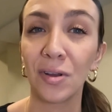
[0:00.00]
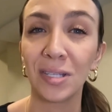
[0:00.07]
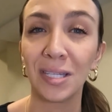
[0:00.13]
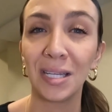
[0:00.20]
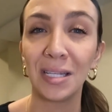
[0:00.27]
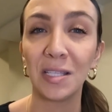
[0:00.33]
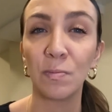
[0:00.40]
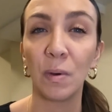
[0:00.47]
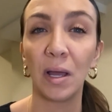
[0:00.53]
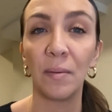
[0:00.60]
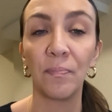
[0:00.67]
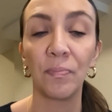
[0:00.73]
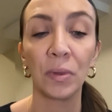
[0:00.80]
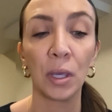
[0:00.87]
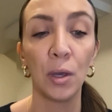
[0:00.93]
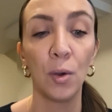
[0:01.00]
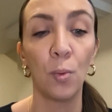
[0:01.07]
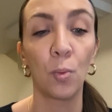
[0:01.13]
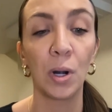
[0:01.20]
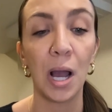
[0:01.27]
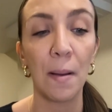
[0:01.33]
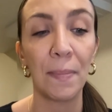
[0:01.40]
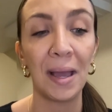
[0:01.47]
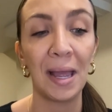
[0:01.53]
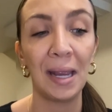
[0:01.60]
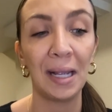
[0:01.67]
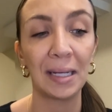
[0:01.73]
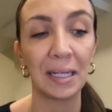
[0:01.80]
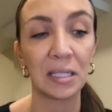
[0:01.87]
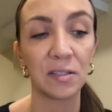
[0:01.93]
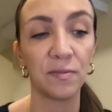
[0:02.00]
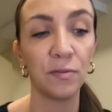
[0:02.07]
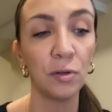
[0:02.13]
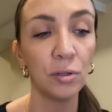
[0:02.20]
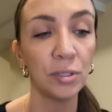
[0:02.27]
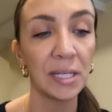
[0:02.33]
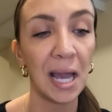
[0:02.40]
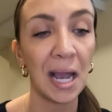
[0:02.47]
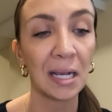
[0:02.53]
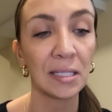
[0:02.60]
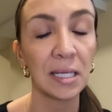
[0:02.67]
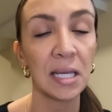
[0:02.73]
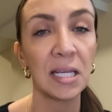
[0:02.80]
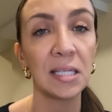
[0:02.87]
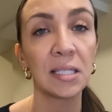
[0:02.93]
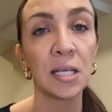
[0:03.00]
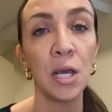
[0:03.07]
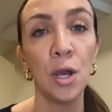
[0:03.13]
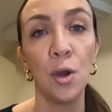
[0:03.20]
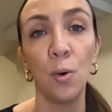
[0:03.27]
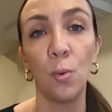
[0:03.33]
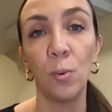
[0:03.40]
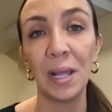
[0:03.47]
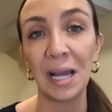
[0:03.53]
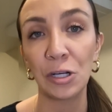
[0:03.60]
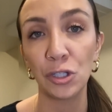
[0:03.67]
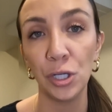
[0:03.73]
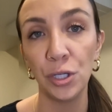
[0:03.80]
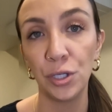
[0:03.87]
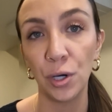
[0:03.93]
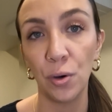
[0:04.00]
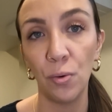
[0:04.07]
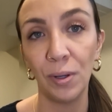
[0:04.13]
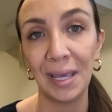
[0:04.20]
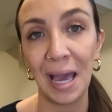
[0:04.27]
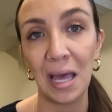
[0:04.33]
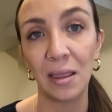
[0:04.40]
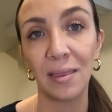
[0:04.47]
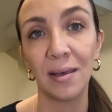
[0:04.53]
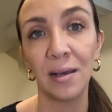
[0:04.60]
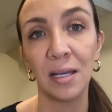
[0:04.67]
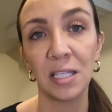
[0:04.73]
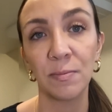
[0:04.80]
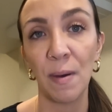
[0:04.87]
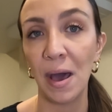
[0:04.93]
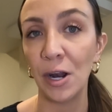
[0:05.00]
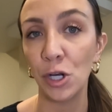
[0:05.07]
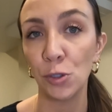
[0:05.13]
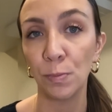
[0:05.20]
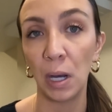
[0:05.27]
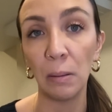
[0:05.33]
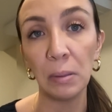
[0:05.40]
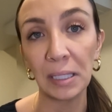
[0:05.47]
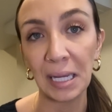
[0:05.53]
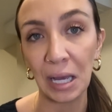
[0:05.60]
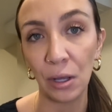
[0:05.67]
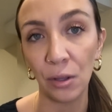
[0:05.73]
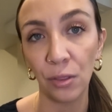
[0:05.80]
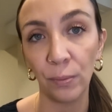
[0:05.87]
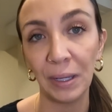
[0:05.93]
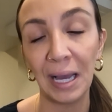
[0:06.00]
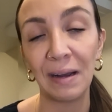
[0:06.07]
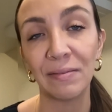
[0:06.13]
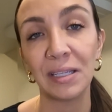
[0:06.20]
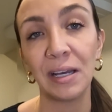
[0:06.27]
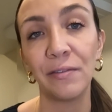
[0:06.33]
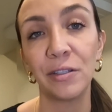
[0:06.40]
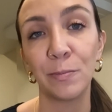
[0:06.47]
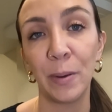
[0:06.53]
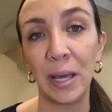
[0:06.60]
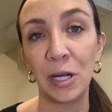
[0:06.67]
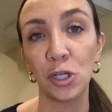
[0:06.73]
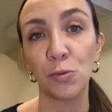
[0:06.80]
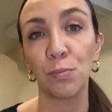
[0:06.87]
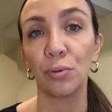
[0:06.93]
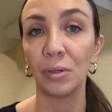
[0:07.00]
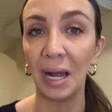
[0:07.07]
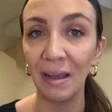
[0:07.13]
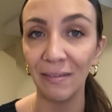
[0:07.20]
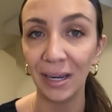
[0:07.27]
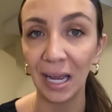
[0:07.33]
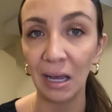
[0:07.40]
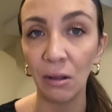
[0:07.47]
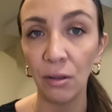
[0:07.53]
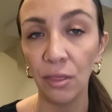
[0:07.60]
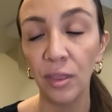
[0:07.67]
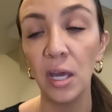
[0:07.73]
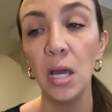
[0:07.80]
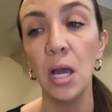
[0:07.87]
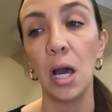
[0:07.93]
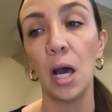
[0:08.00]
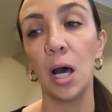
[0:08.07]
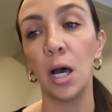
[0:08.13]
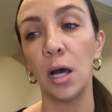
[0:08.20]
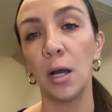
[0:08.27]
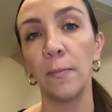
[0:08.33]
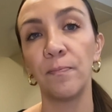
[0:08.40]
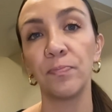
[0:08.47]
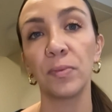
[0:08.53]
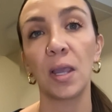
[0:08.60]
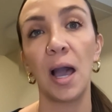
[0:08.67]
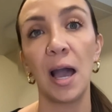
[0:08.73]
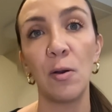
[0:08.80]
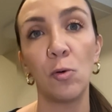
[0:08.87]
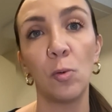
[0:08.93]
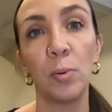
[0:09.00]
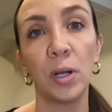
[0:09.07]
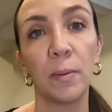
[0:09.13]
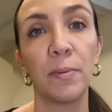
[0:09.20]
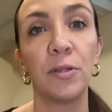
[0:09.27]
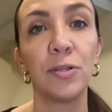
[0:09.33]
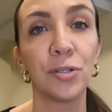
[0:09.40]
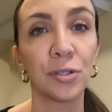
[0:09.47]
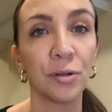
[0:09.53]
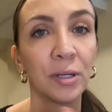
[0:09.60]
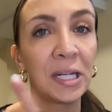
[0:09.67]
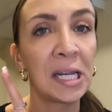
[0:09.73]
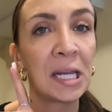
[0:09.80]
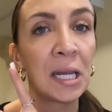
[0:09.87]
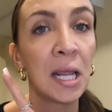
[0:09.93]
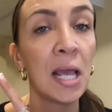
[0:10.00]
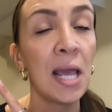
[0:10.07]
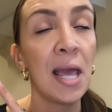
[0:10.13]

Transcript: residents, but we're not paying, I guess, full taxes, we actually don't get the Spanish public health. We have to have Spanish private health. I will put up on the screen